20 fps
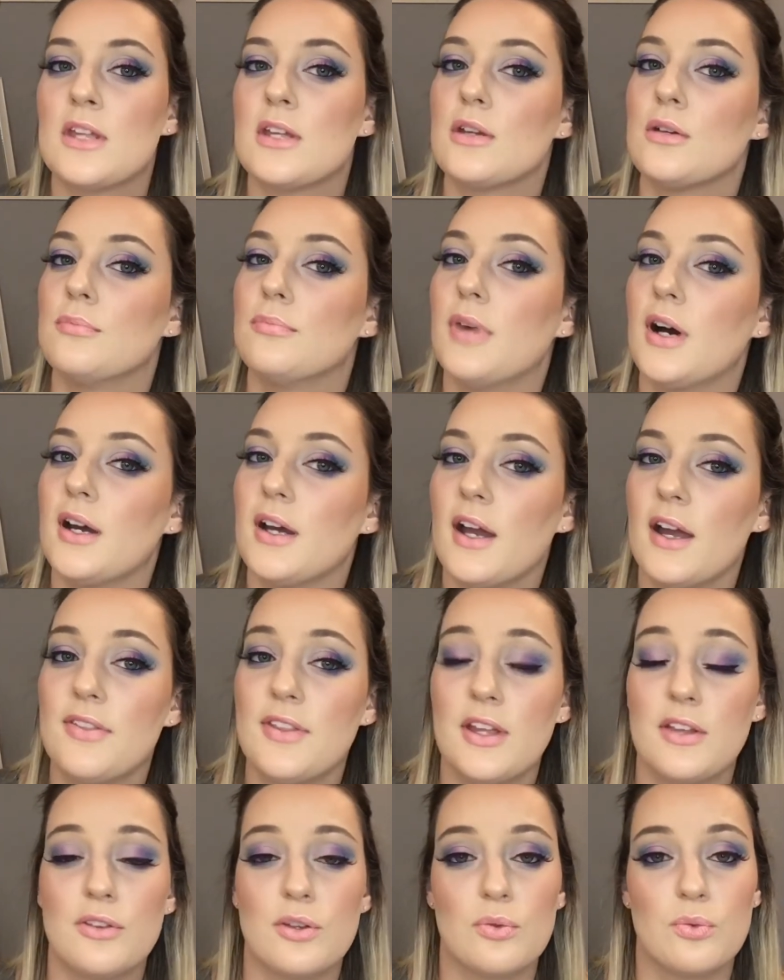but I
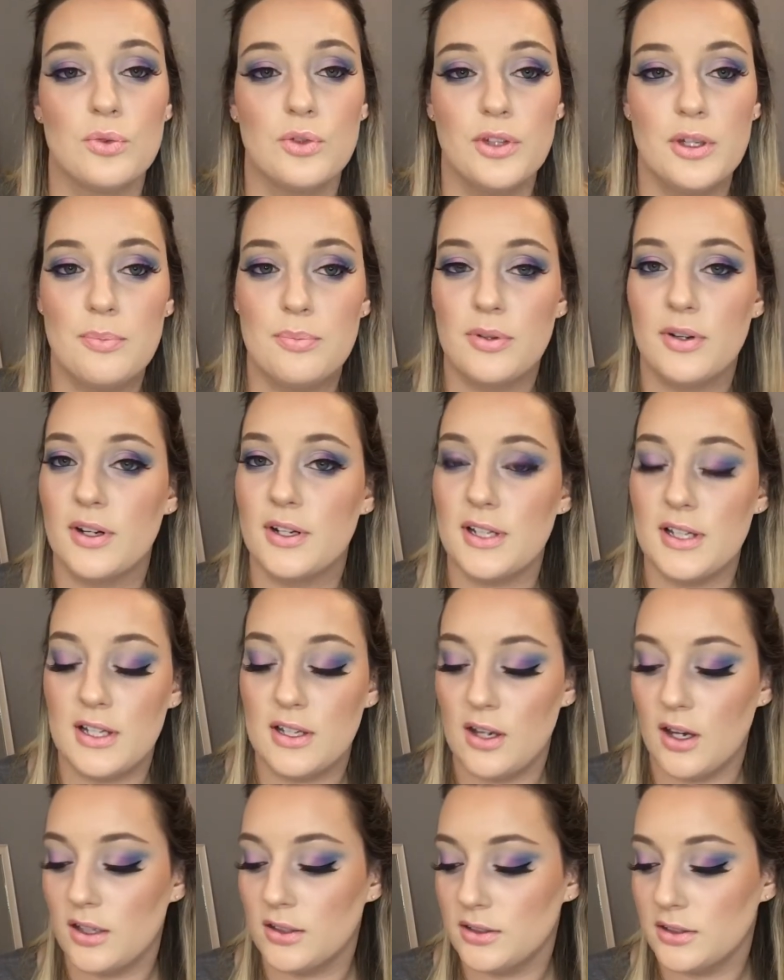think it's a really pretty
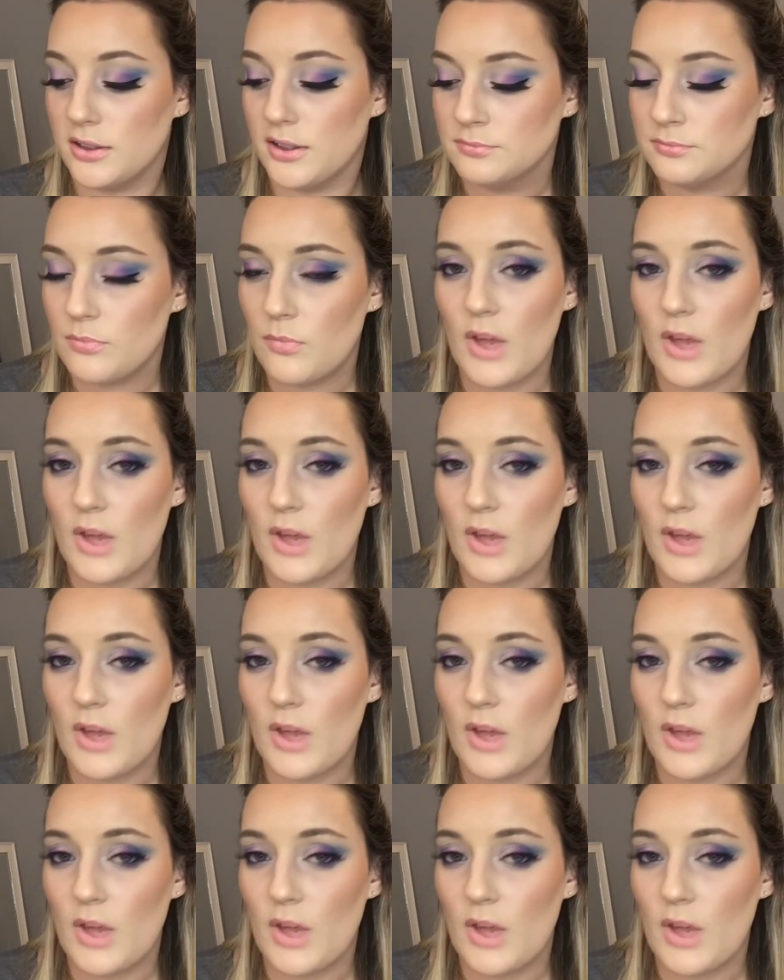color.